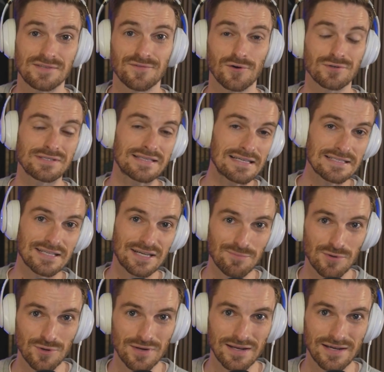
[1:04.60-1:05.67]
as far as this
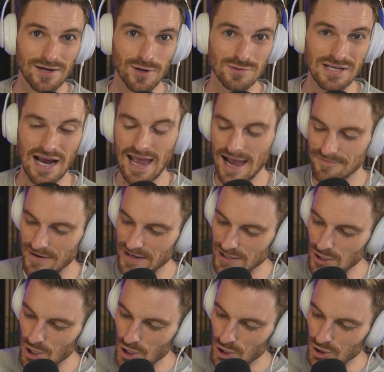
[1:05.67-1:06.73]
community goes, I have
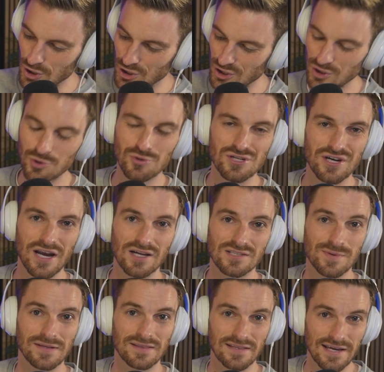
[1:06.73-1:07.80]
a huge
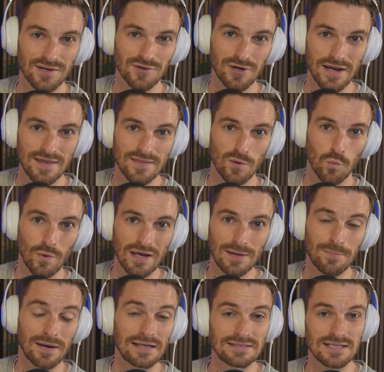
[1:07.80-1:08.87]
announcement later in the
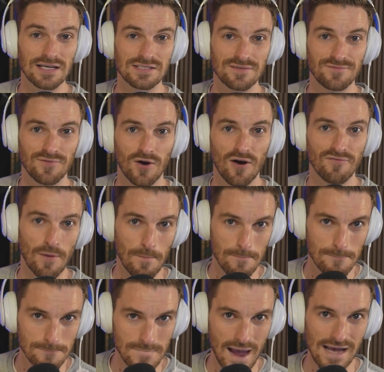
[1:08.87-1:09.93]
week, but it does involve
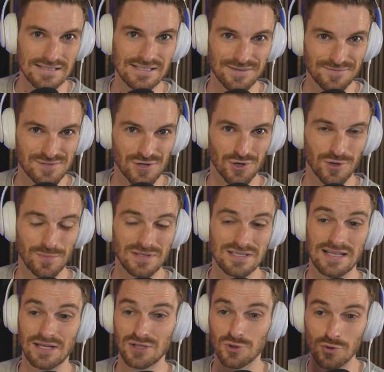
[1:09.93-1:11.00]
massive tournaments
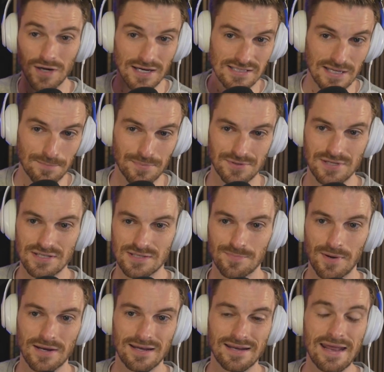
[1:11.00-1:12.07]
that you guys can
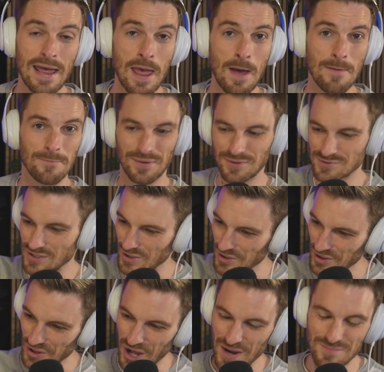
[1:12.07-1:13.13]
participate in. But there's a
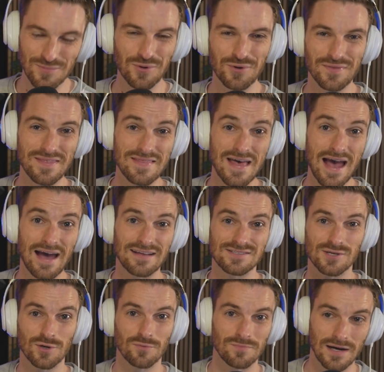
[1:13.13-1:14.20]
lot more than that,
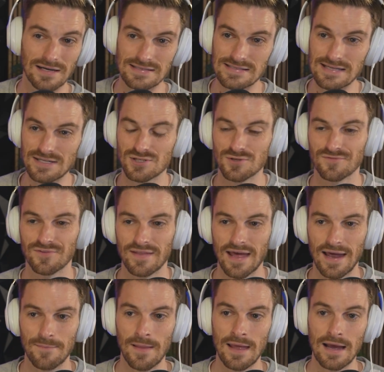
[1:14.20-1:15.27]
so uh, stay tuned for
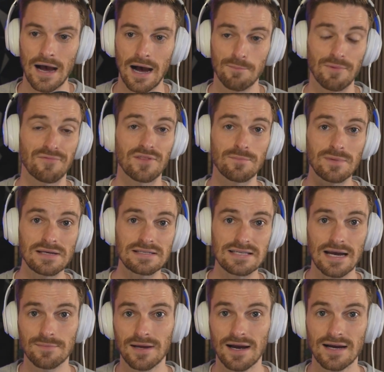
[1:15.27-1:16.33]
that. Uh, but for the
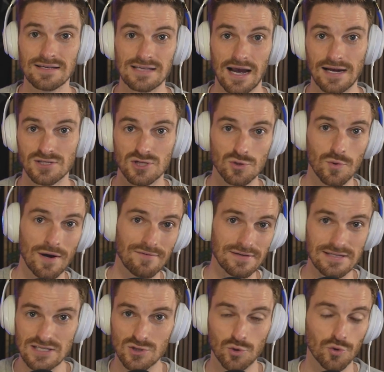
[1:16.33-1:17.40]
meantime, guys, I do have a
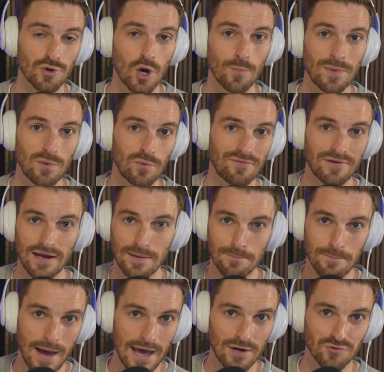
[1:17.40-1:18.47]
Discord open. We've got a
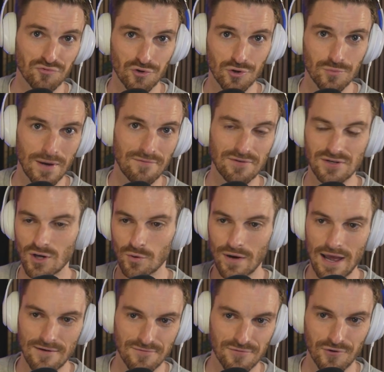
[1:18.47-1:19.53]
battle room if you don't
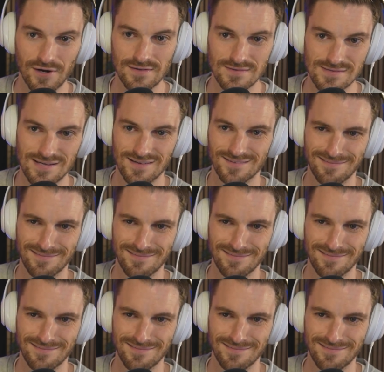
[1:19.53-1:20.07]
have friends.